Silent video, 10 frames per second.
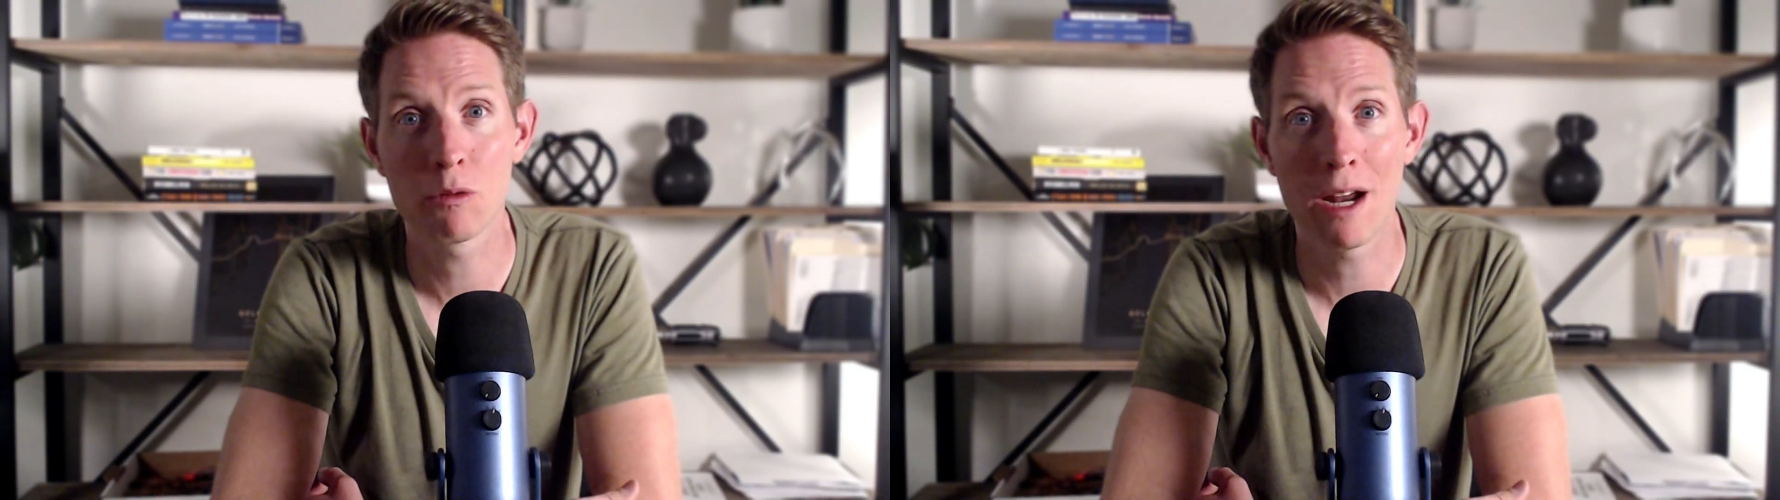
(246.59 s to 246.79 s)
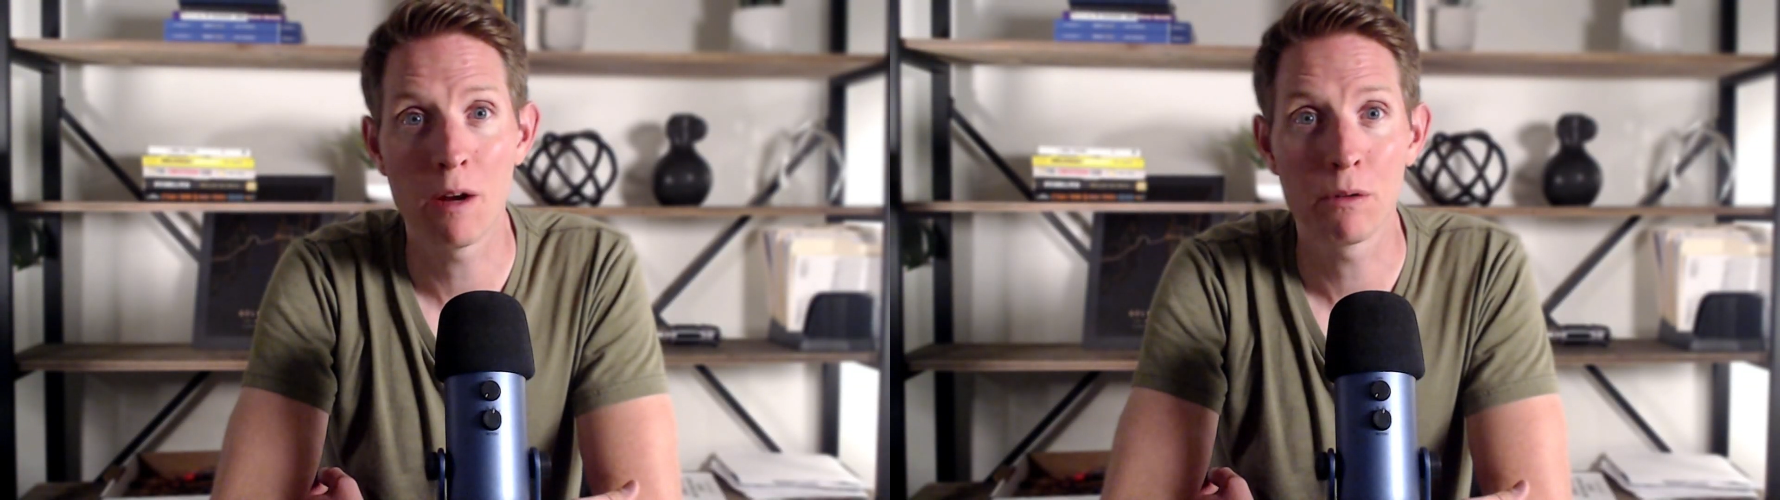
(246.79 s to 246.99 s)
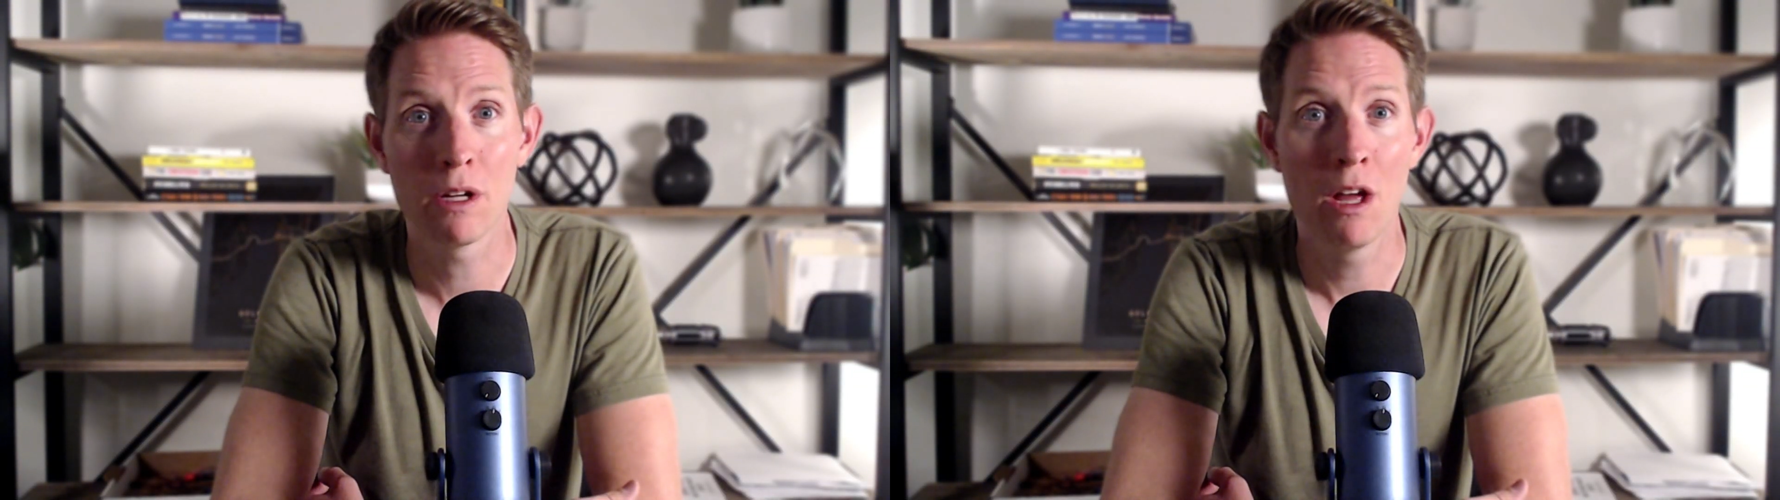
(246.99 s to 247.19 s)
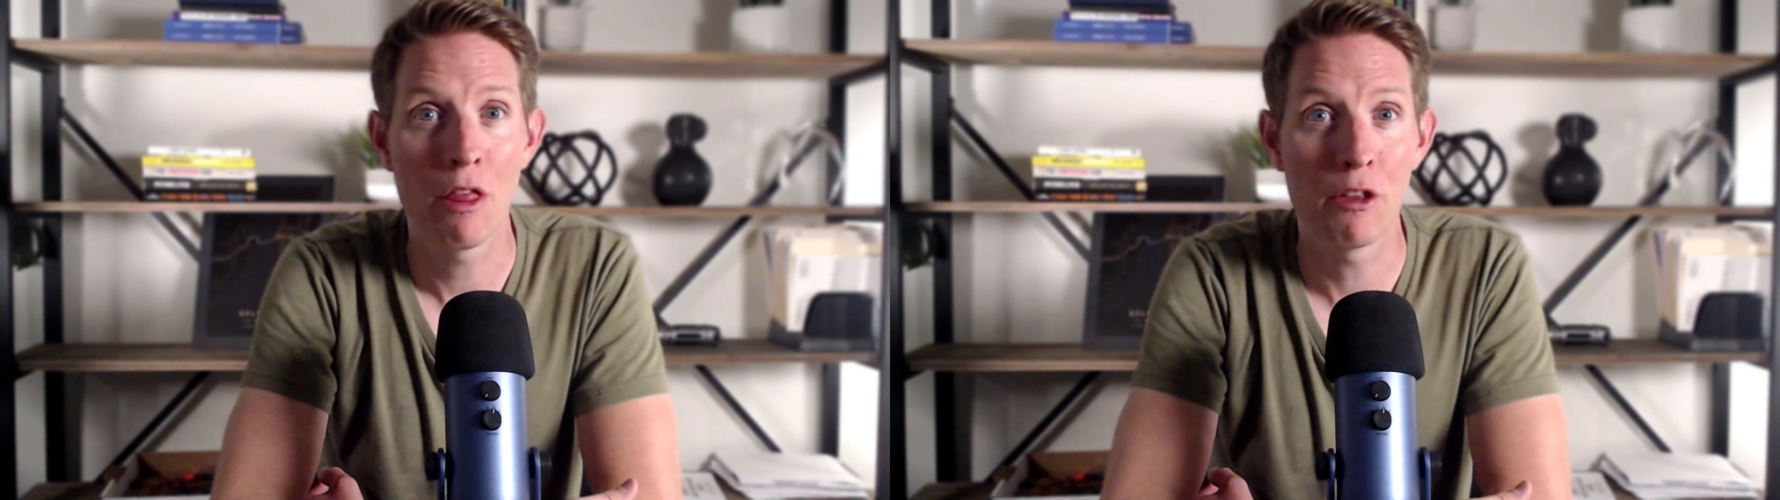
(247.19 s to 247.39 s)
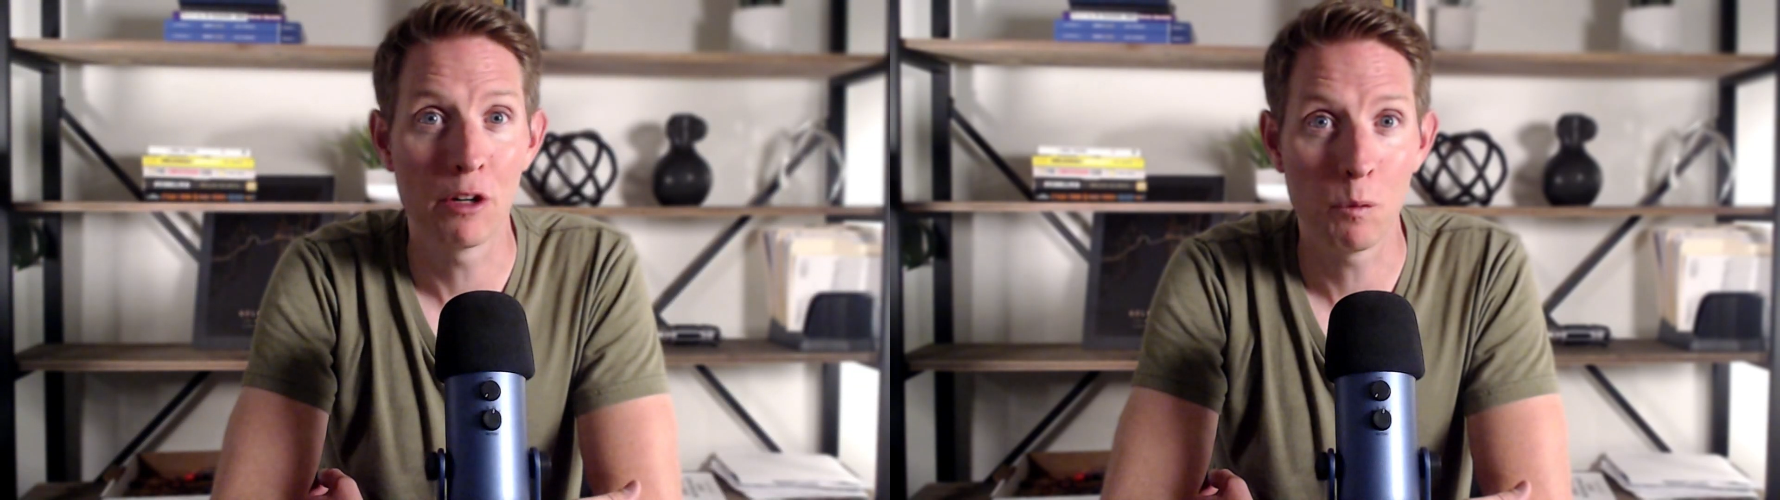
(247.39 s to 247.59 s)
around
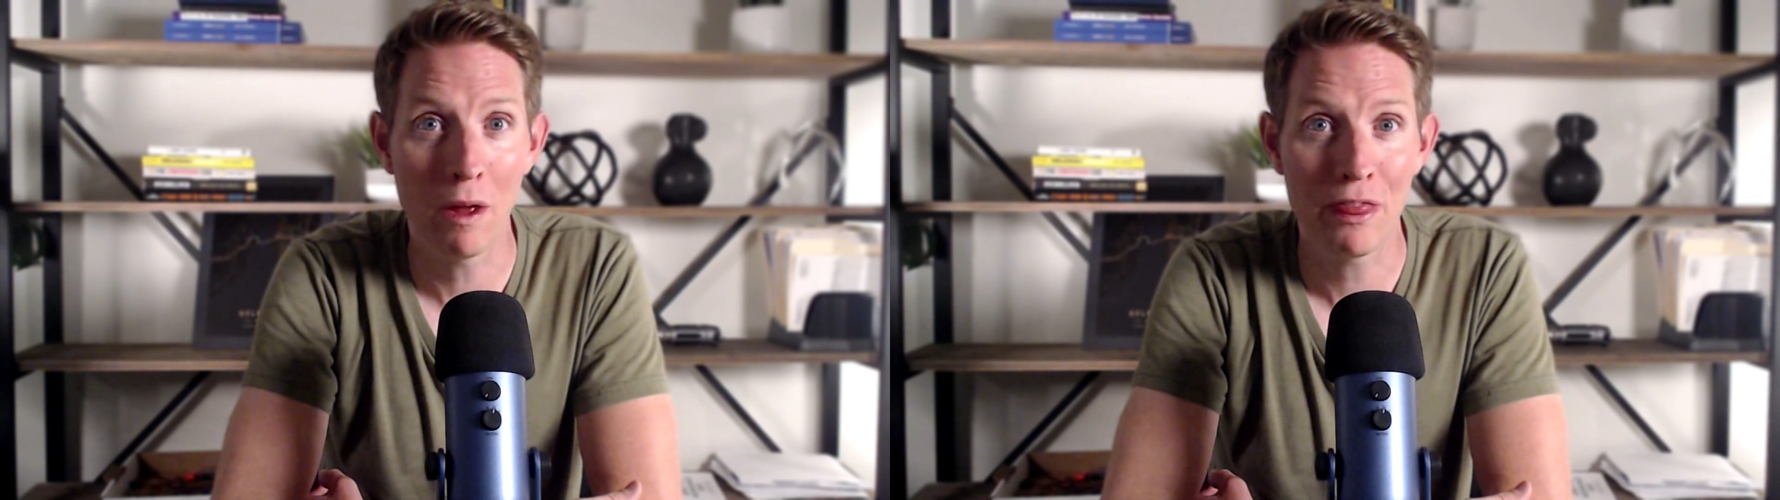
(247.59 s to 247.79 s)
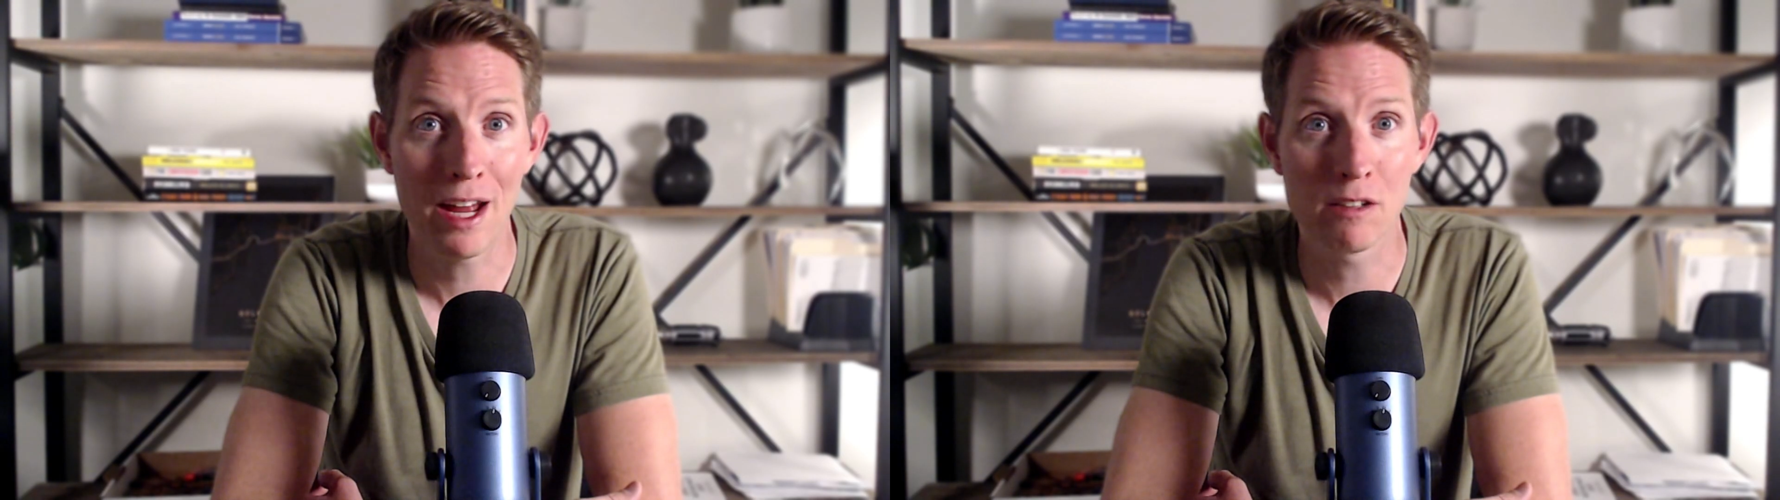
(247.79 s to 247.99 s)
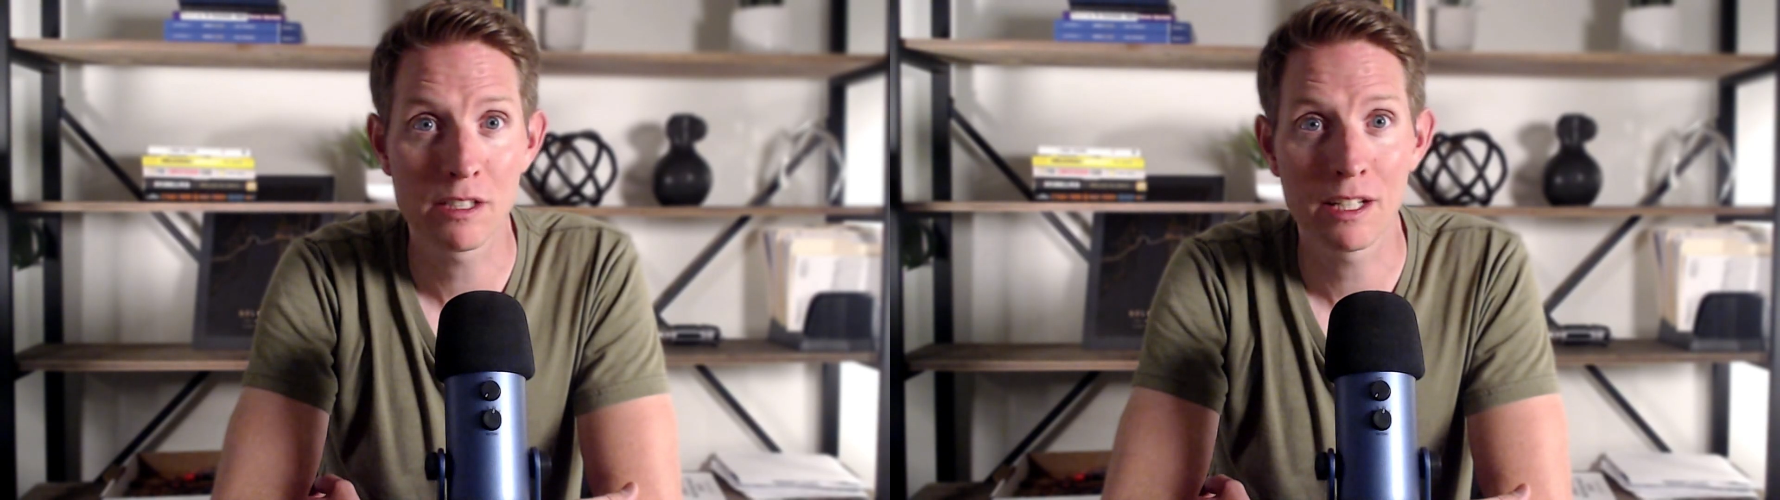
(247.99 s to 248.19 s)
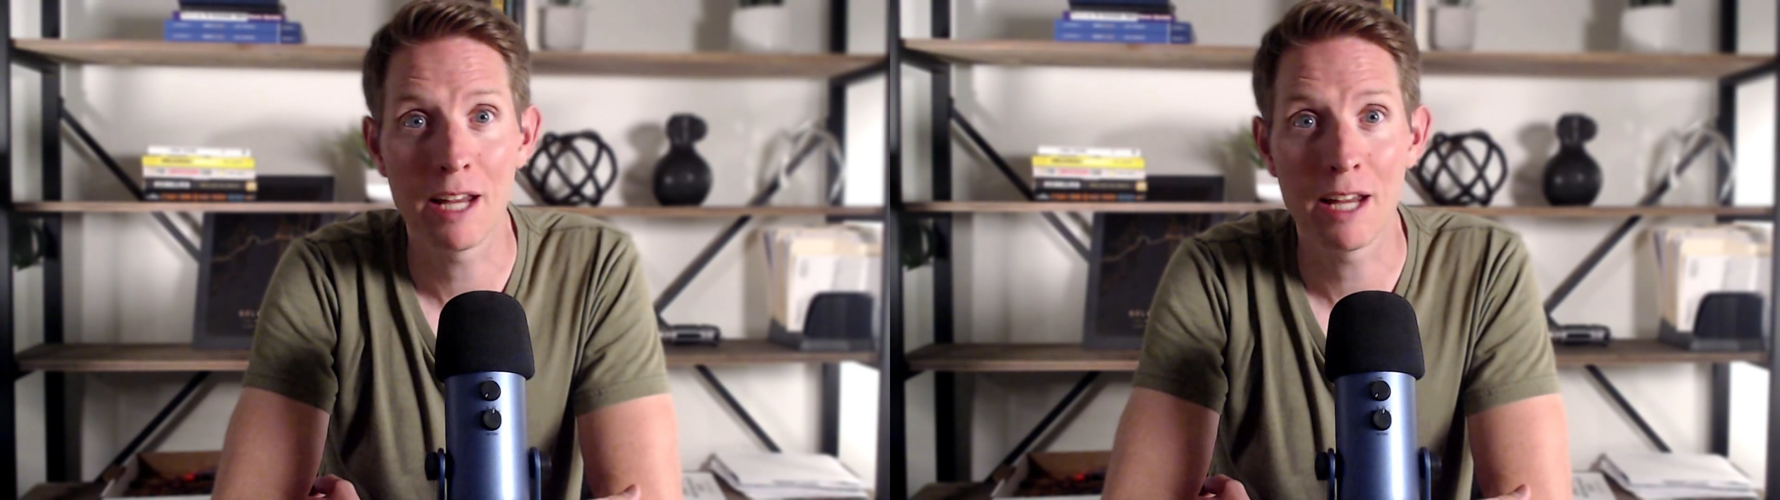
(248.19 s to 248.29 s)
31,000,